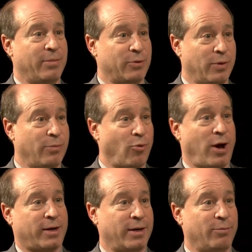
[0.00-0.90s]
between
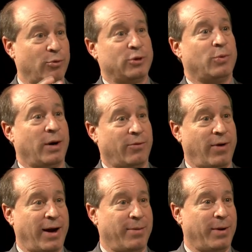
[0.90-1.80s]
Brockton and Bridgewater
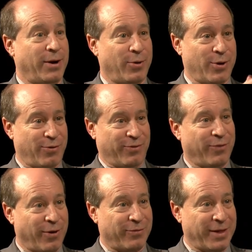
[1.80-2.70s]
Raynham. I know you're
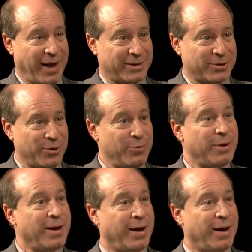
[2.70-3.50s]
involved in that too.